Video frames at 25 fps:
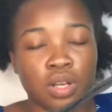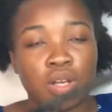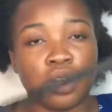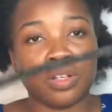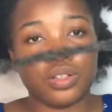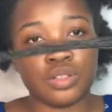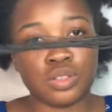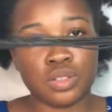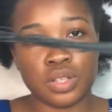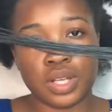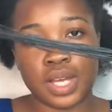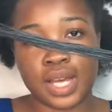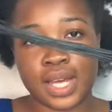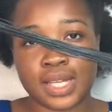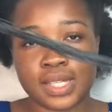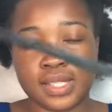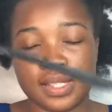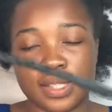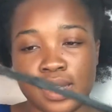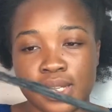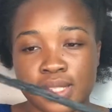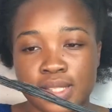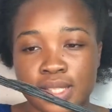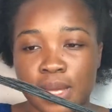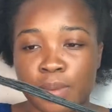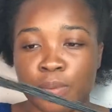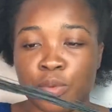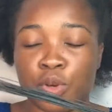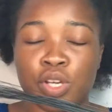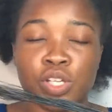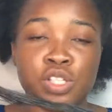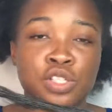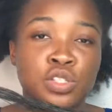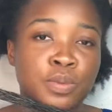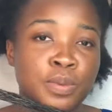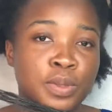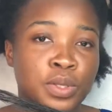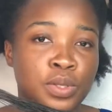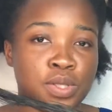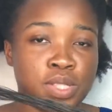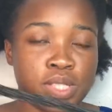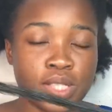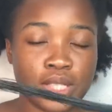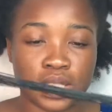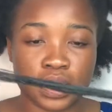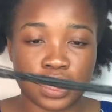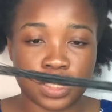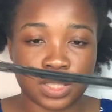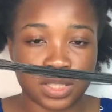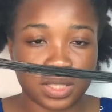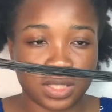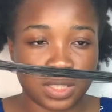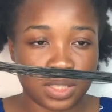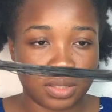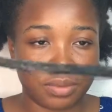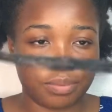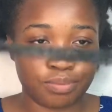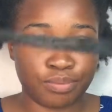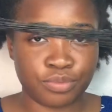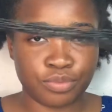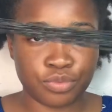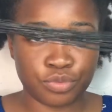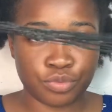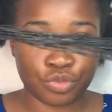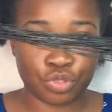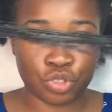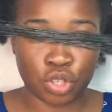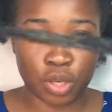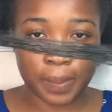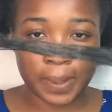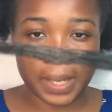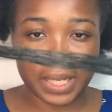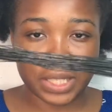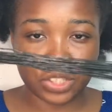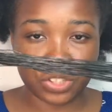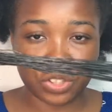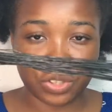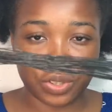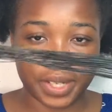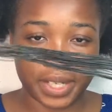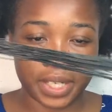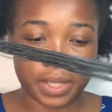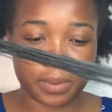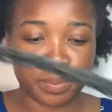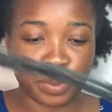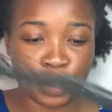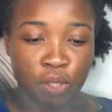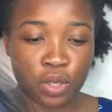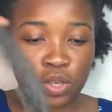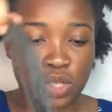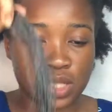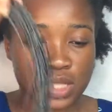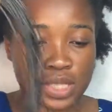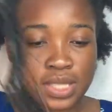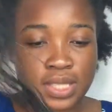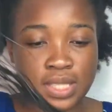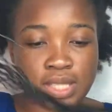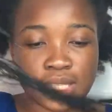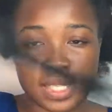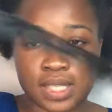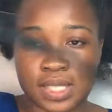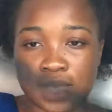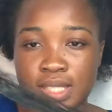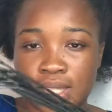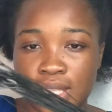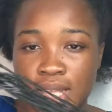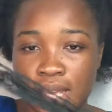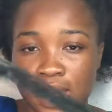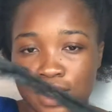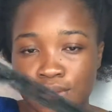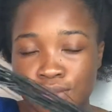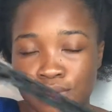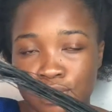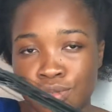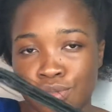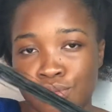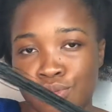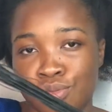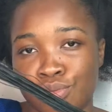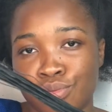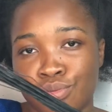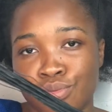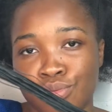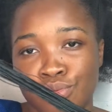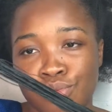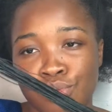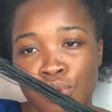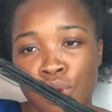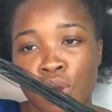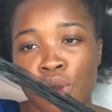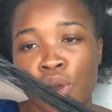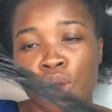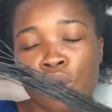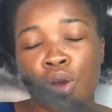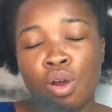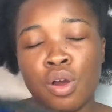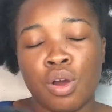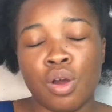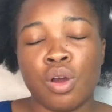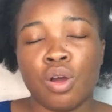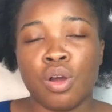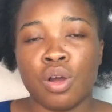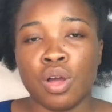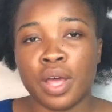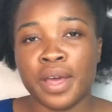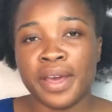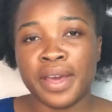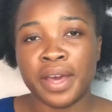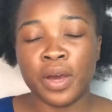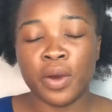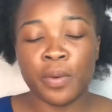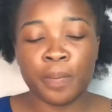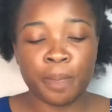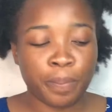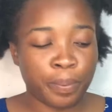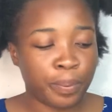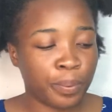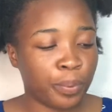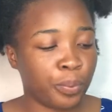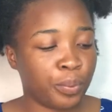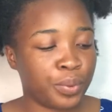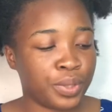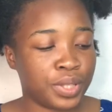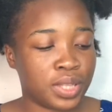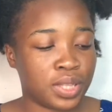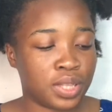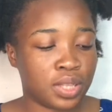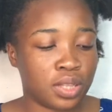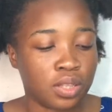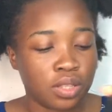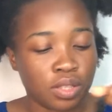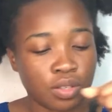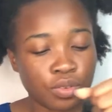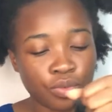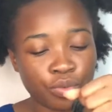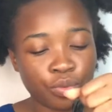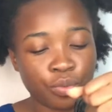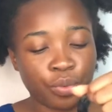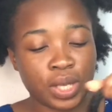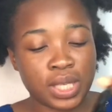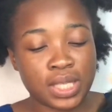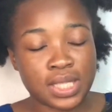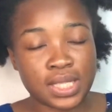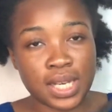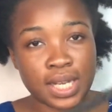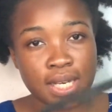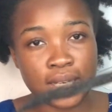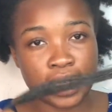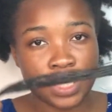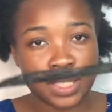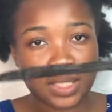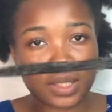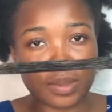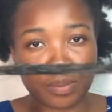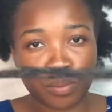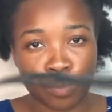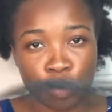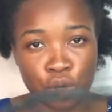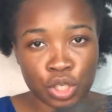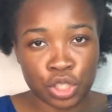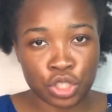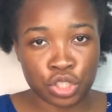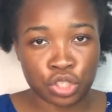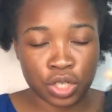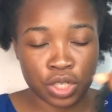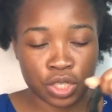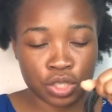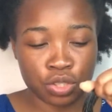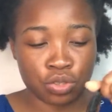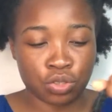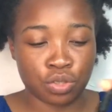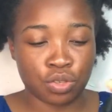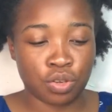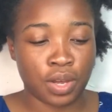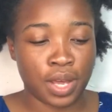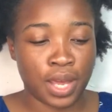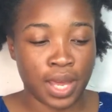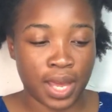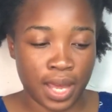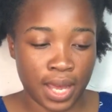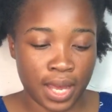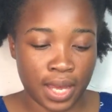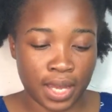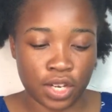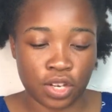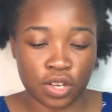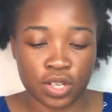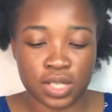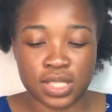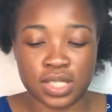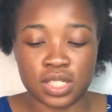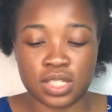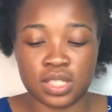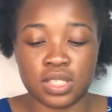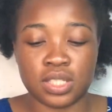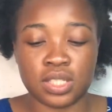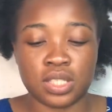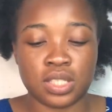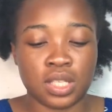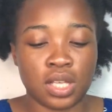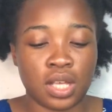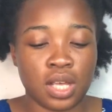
So guys, yes, I'm going to be using the rubber thread because this tends to help with retaining the moisture into your hair. It doesn't